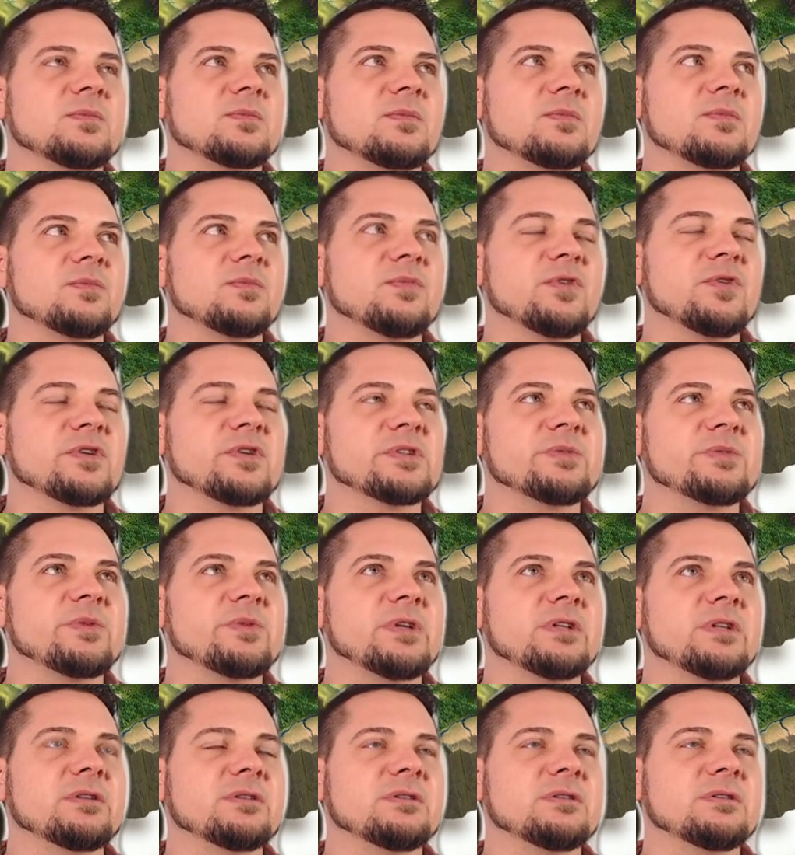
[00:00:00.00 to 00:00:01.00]
brings me,
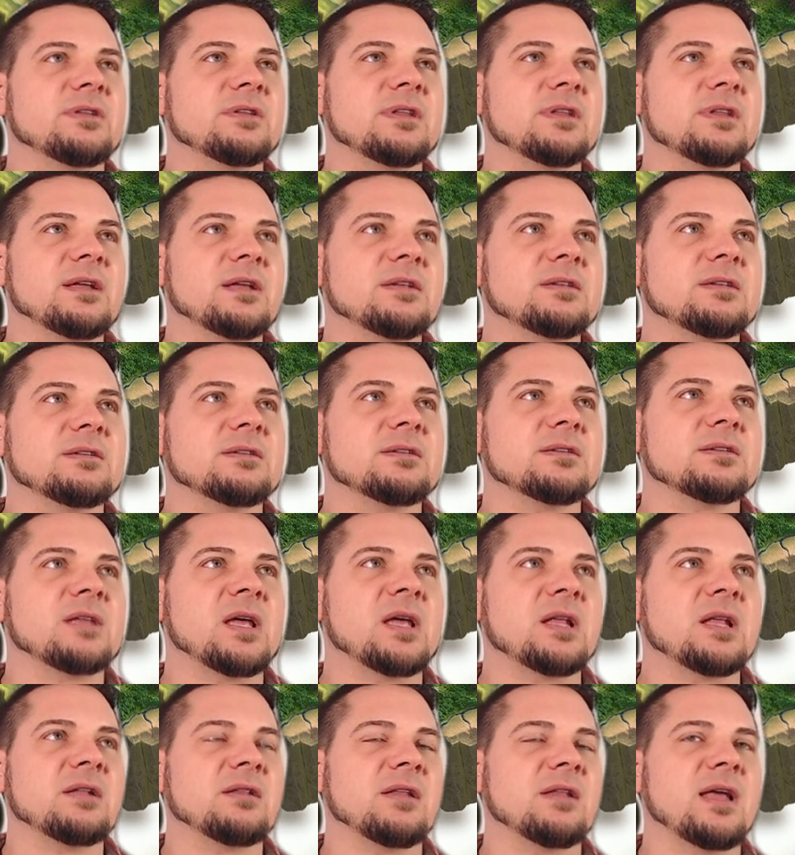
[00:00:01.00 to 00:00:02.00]

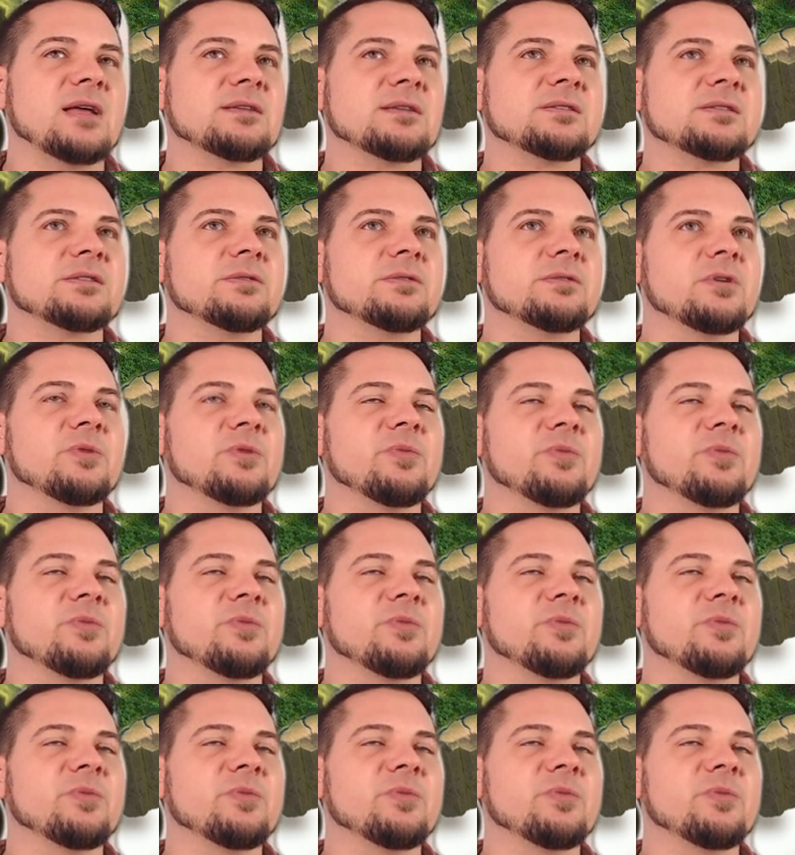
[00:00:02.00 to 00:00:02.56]
that last 200